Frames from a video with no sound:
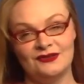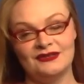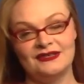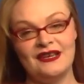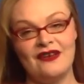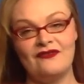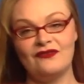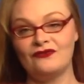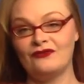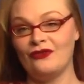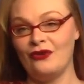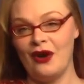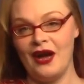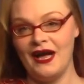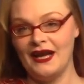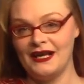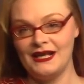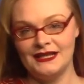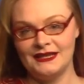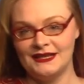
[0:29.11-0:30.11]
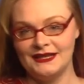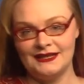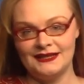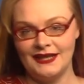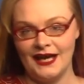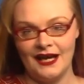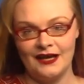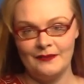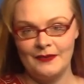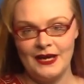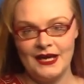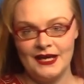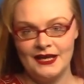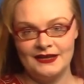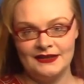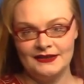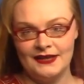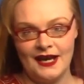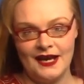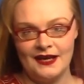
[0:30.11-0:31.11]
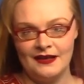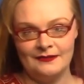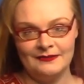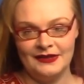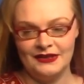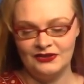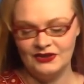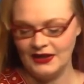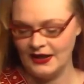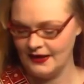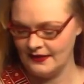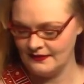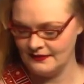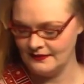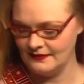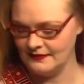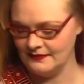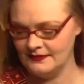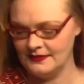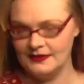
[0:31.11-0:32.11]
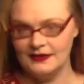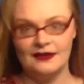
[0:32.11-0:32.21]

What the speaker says: or 7 varieties of sock bun on my channel,